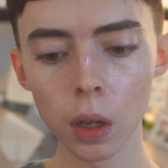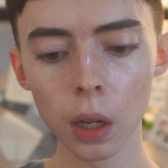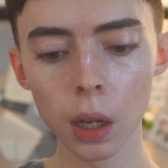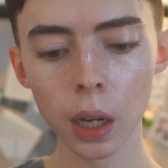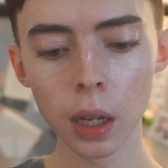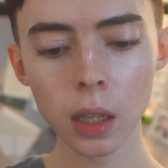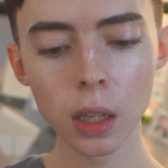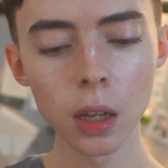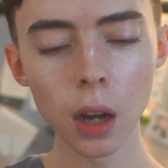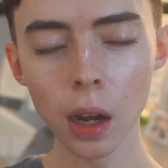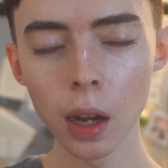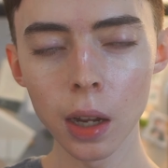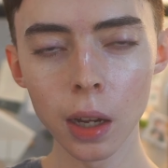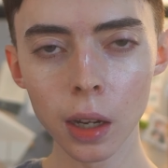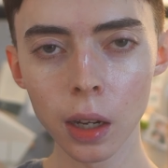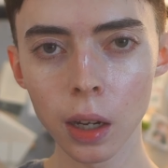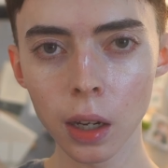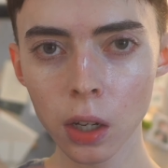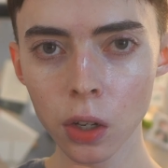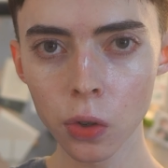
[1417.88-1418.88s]
It's not
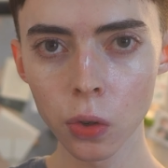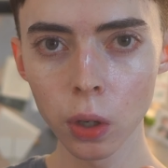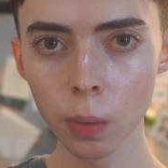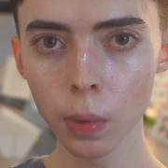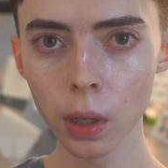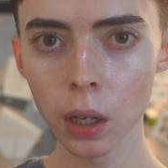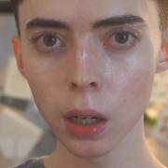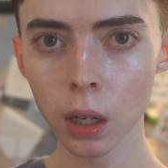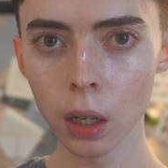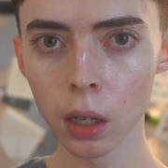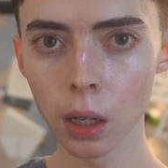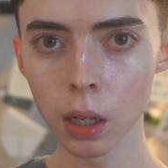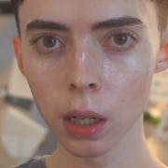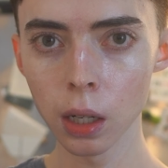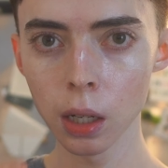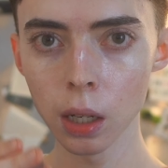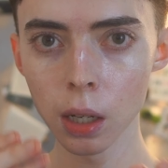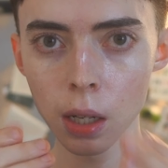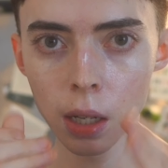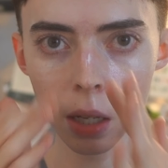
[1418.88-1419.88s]

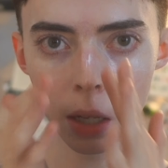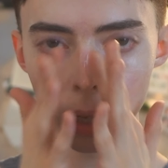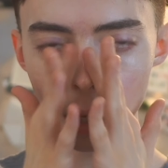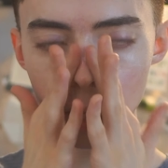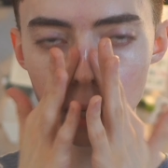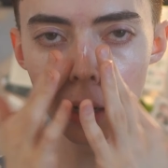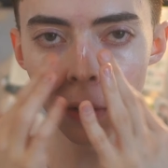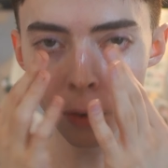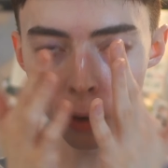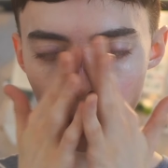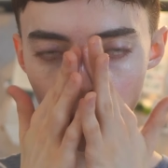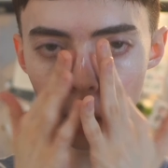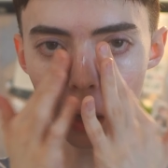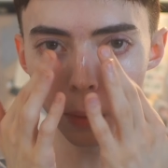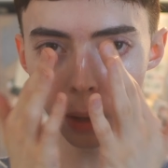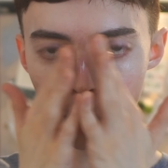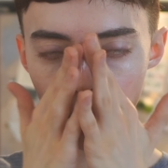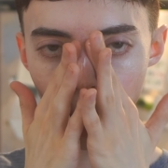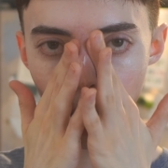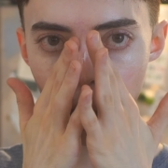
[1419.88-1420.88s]
extremely different.
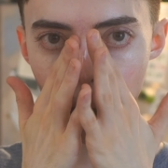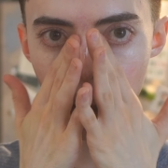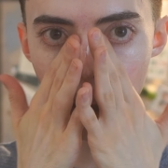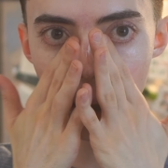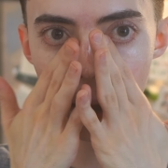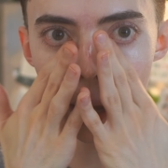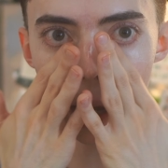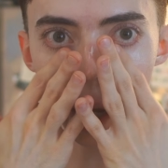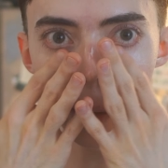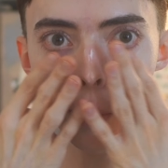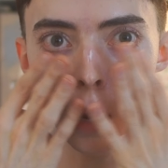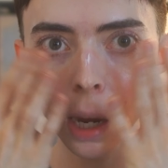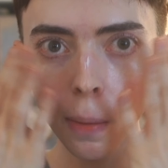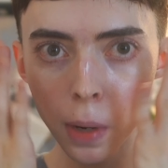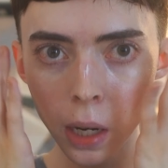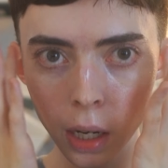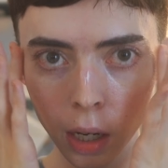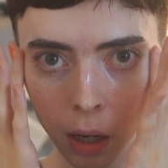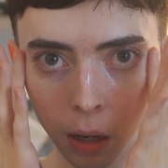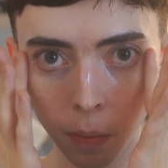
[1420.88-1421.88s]
Like, it may
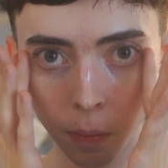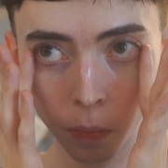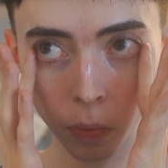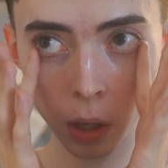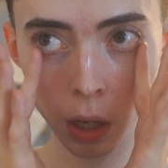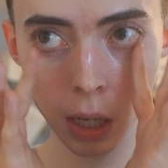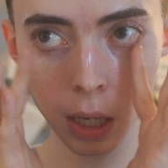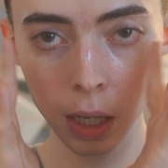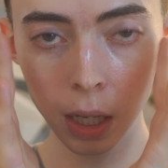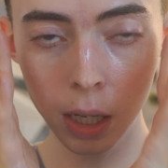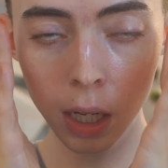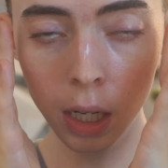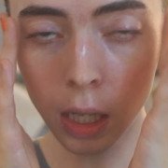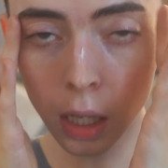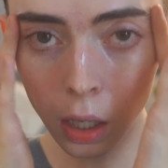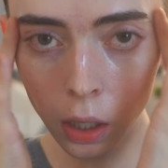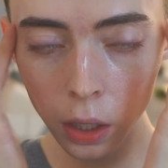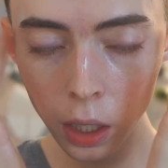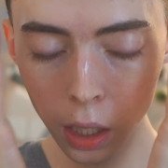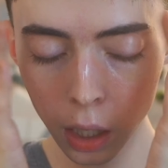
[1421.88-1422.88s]
be
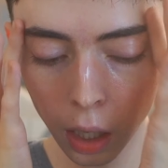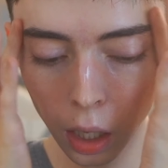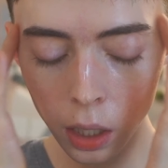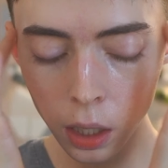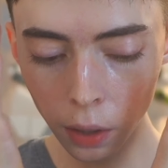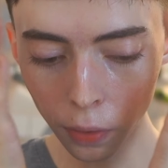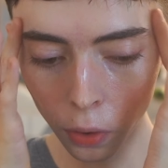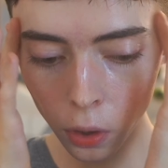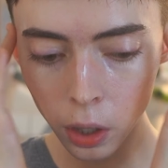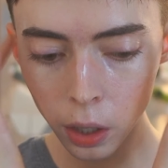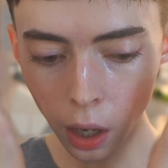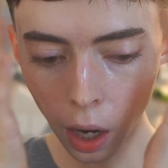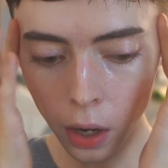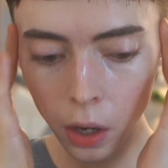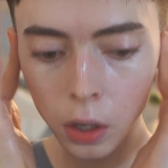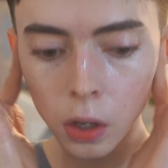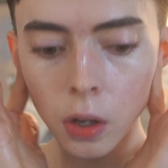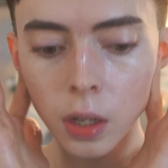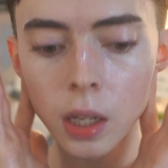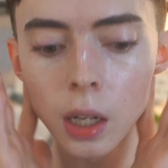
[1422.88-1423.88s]
statistically different, I
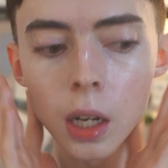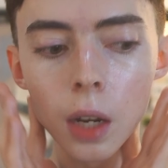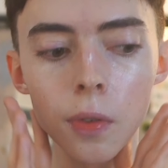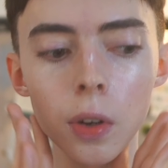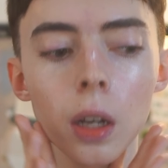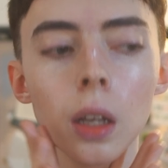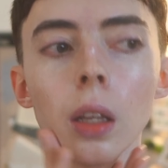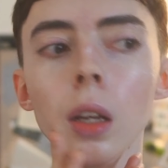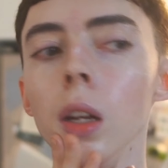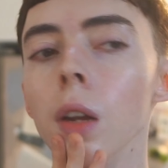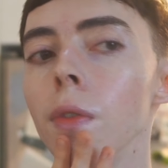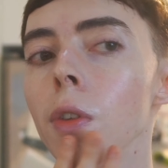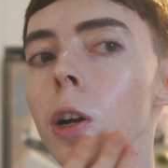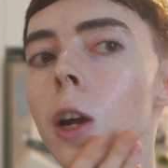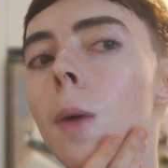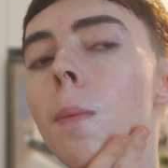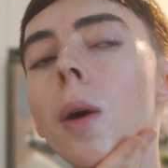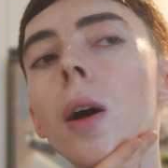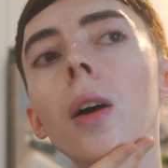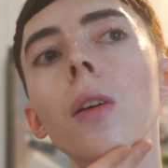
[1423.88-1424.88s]
don't know, significantly
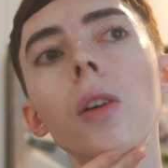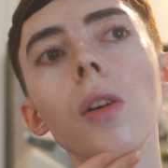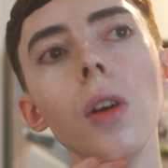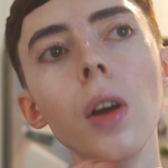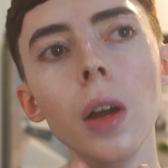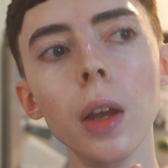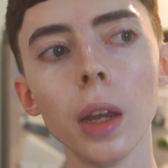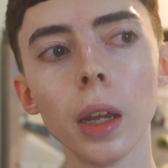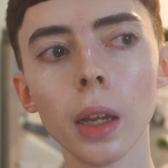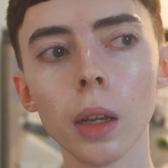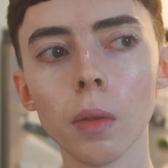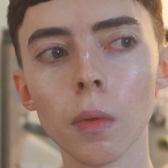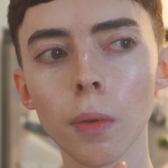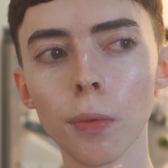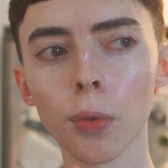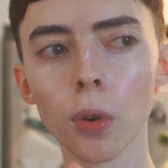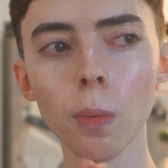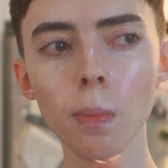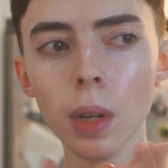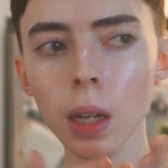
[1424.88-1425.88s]
different, but
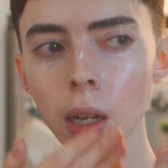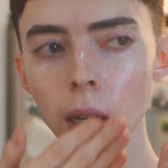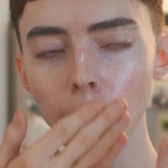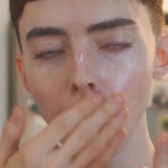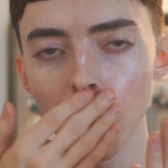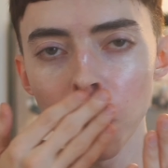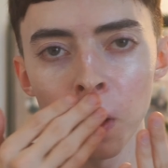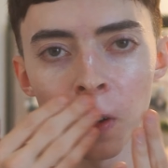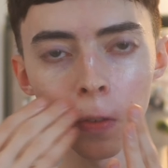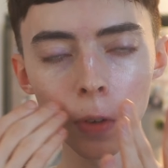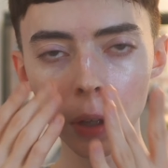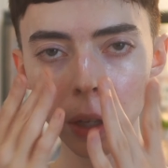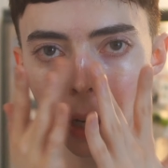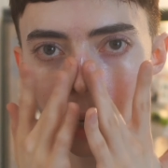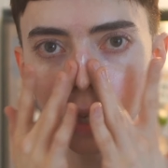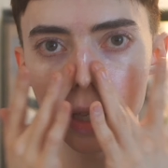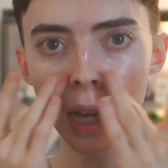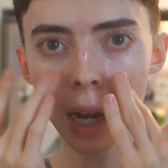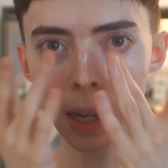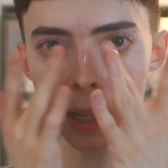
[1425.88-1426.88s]
for me, I don't feel like
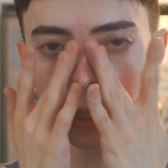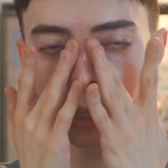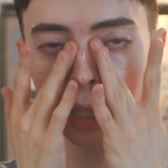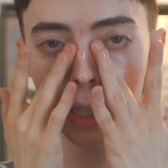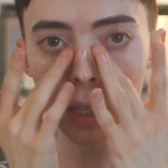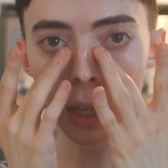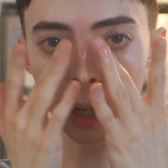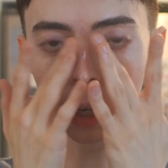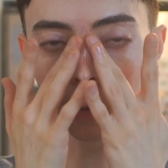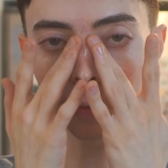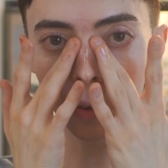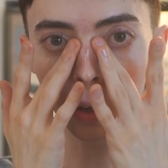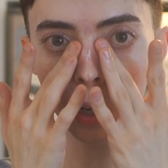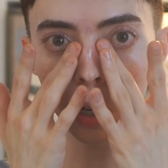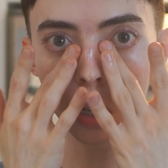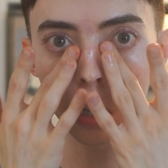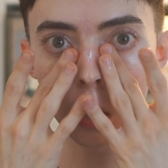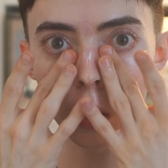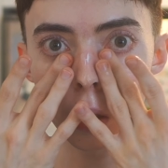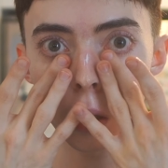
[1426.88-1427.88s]
it's that
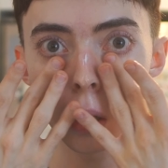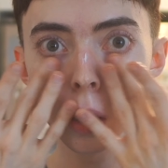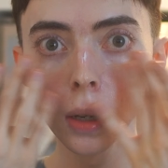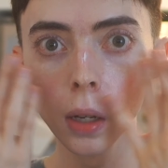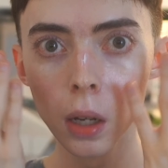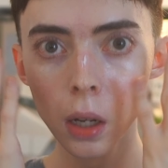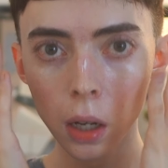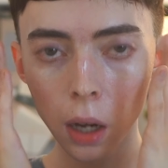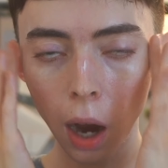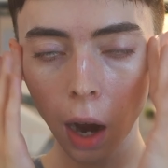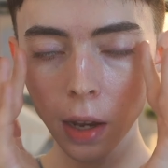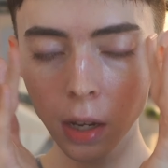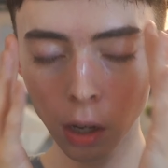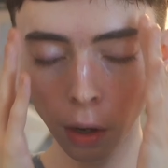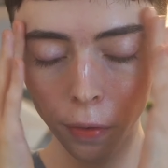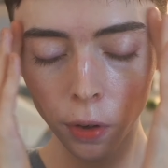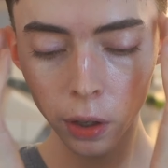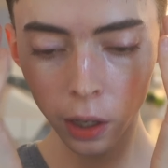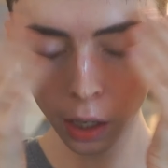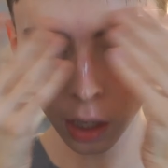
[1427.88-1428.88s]
significant. I still
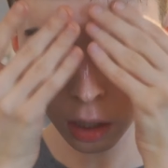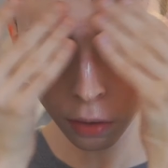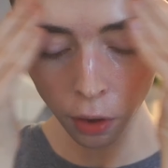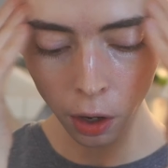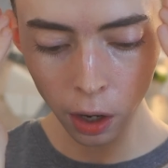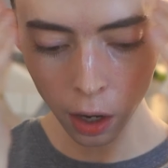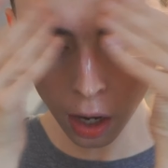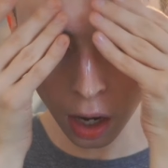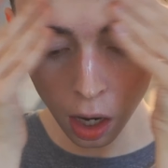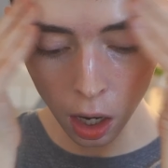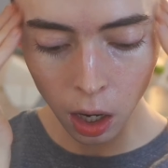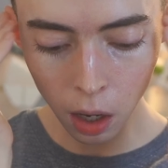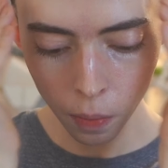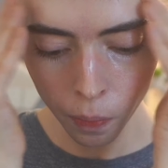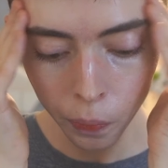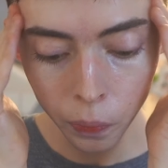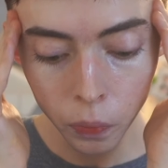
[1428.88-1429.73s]
feel like it's very,